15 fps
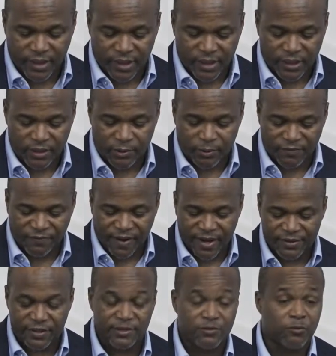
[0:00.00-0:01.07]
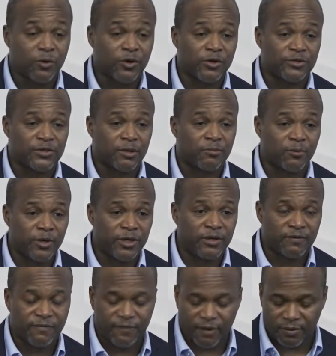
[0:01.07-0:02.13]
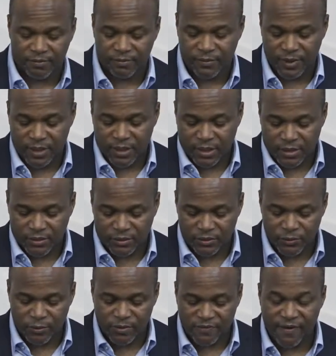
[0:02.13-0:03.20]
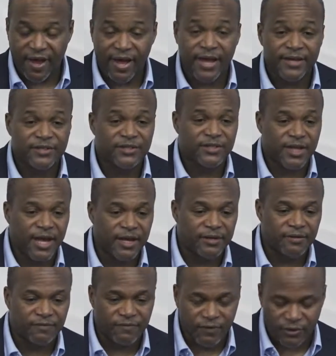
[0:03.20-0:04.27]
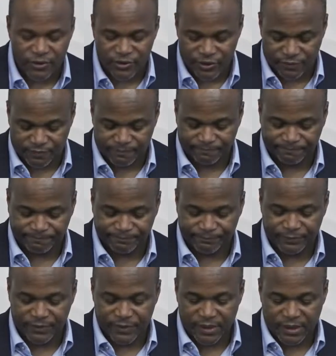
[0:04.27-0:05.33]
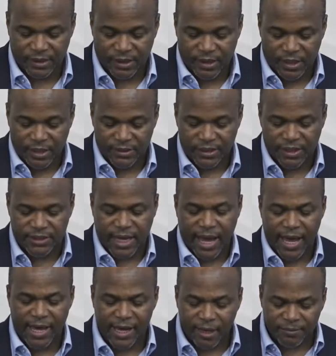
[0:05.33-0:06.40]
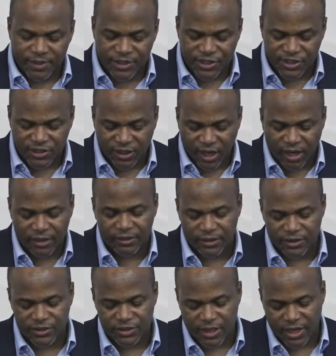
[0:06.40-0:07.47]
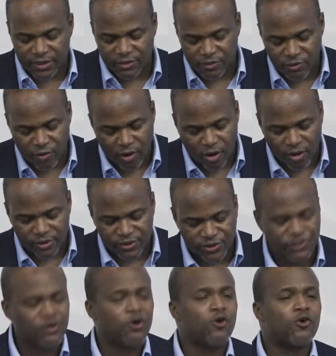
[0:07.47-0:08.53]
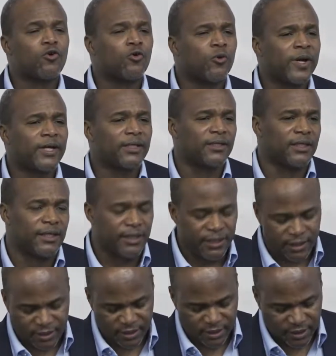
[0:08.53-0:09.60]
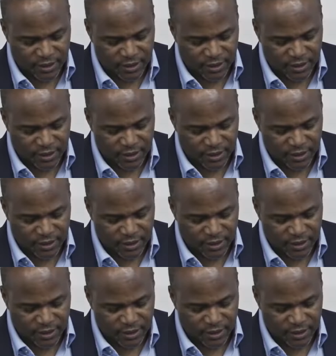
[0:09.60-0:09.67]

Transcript: You will find these words I'm reading from the New Revised Standard Version. It says, I am astonished that you are so quickly